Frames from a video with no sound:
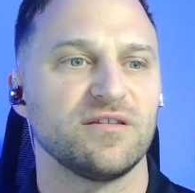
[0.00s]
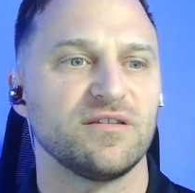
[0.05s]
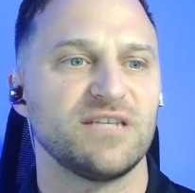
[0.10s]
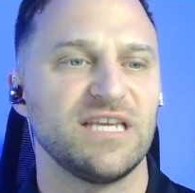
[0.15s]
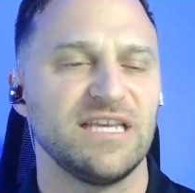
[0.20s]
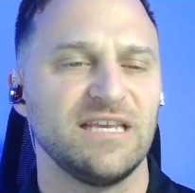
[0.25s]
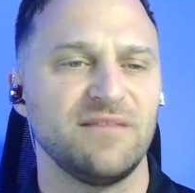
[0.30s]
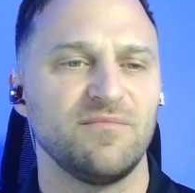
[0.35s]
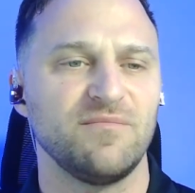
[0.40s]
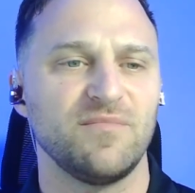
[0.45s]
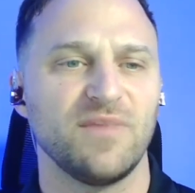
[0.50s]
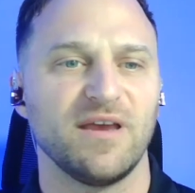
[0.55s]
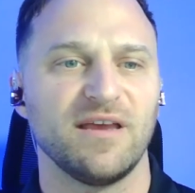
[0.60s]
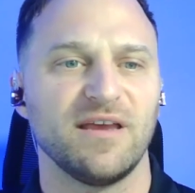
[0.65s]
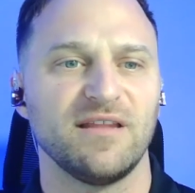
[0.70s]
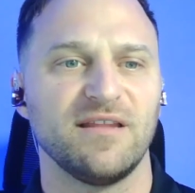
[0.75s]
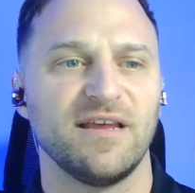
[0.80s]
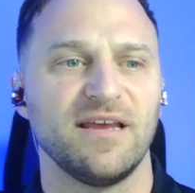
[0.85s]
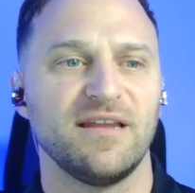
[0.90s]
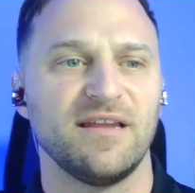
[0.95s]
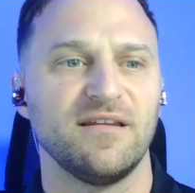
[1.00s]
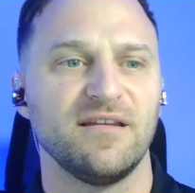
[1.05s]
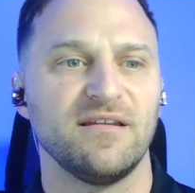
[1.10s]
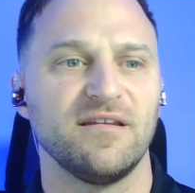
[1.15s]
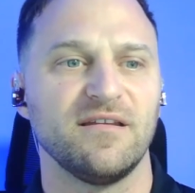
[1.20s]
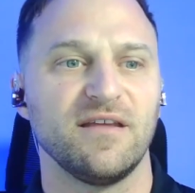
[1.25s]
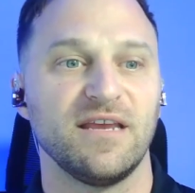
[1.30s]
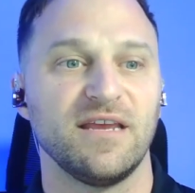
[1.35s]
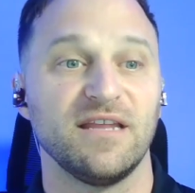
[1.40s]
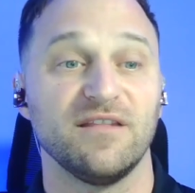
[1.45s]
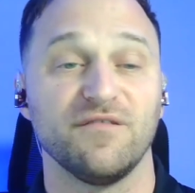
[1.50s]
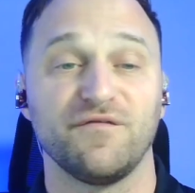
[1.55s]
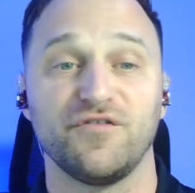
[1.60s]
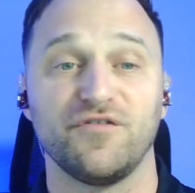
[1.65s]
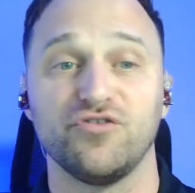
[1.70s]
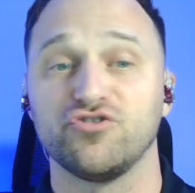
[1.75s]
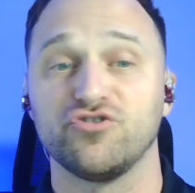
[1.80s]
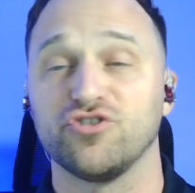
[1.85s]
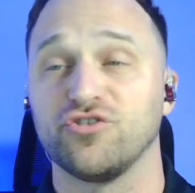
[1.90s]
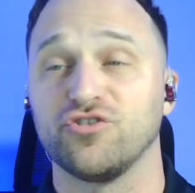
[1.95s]
team. And then in the
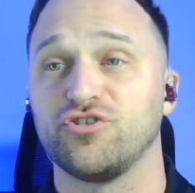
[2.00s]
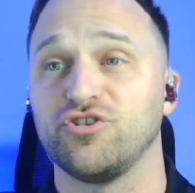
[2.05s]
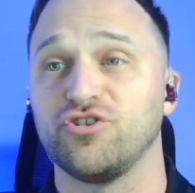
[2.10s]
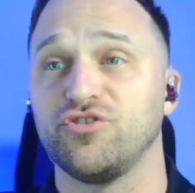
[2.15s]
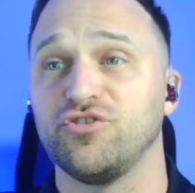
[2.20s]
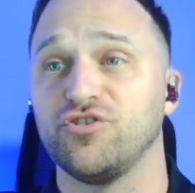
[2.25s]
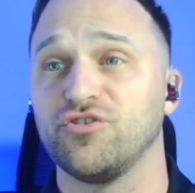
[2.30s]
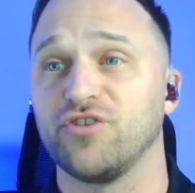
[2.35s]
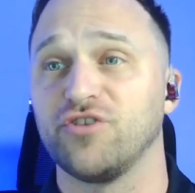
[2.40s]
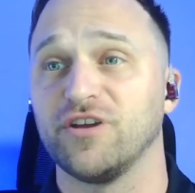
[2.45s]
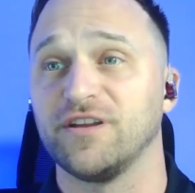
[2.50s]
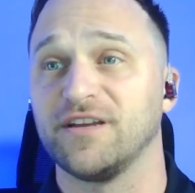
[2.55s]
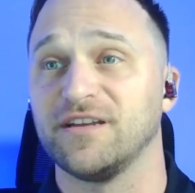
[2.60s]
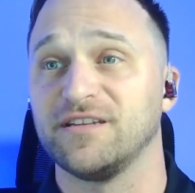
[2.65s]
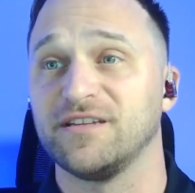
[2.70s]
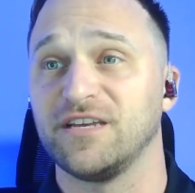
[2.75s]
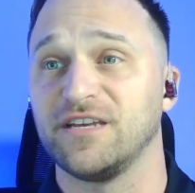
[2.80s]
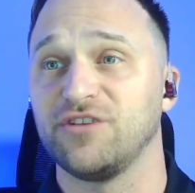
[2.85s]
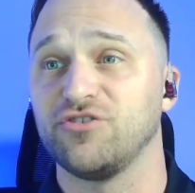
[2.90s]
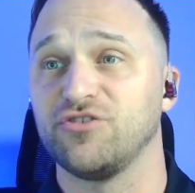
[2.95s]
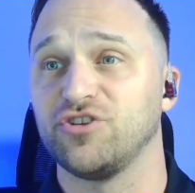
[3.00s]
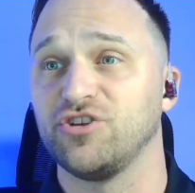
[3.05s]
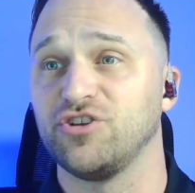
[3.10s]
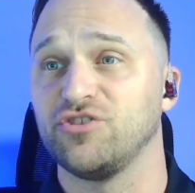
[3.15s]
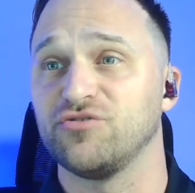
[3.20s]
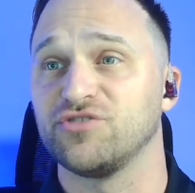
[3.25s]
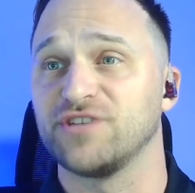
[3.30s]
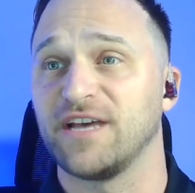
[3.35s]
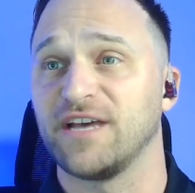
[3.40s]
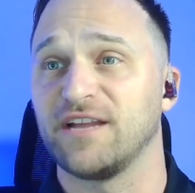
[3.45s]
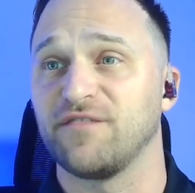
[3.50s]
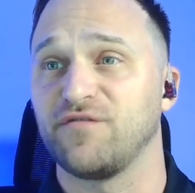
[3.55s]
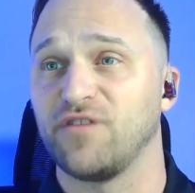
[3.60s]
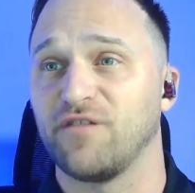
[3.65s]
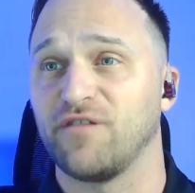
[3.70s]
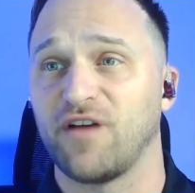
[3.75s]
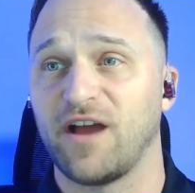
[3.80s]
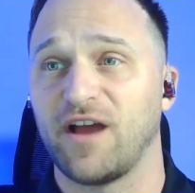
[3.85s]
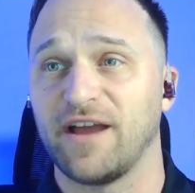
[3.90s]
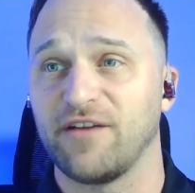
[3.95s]
future too, you could continue to use that if you
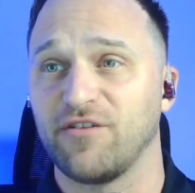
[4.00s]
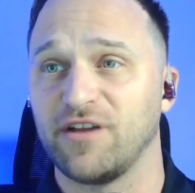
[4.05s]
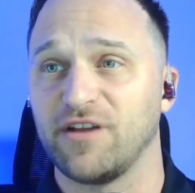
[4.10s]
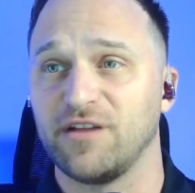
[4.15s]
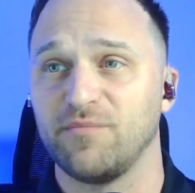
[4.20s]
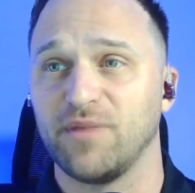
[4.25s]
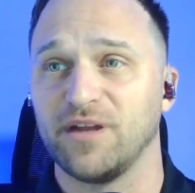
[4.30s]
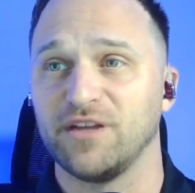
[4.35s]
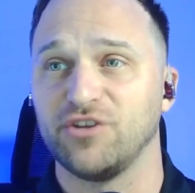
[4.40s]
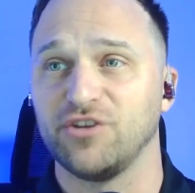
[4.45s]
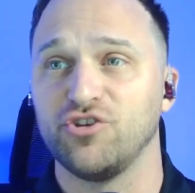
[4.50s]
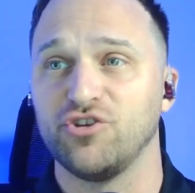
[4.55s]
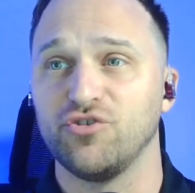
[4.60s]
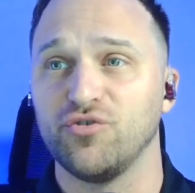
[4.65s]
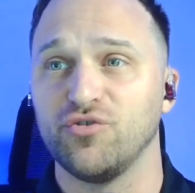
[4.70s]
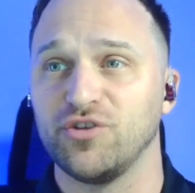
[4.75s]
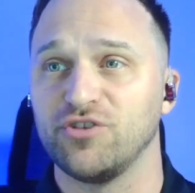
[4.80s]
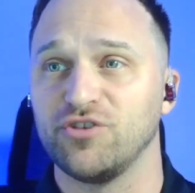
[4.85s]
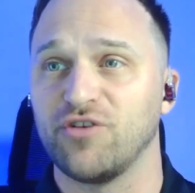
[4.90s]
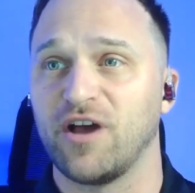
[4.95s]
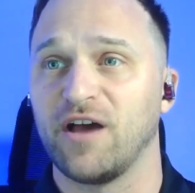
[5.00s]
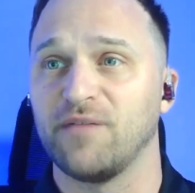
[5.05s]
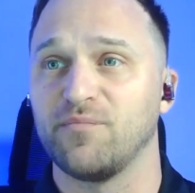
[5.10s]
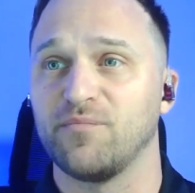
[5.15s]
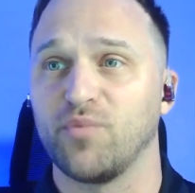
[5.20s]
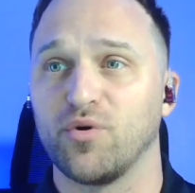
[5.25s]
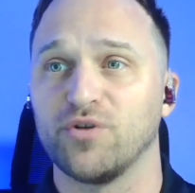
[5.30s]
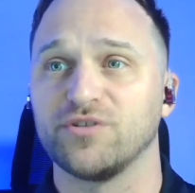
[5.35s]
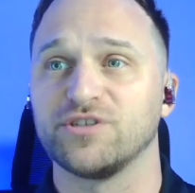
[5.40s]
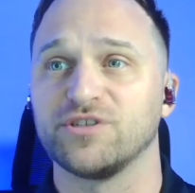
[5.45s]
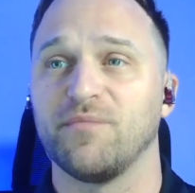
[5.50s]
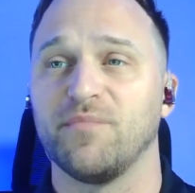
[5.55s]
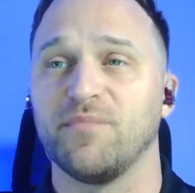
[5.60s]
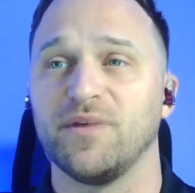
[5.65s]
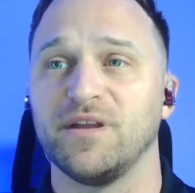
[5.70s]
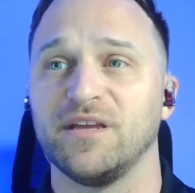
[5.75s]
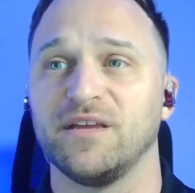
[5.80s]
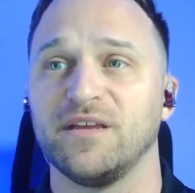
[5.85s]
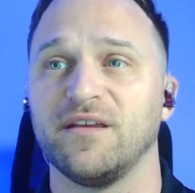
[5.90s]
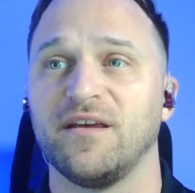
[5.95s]
ever hire anybody new and you onboard
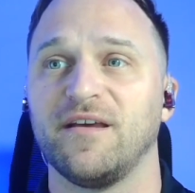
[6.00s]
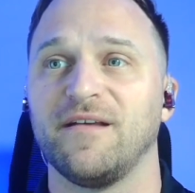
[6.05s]
somebody.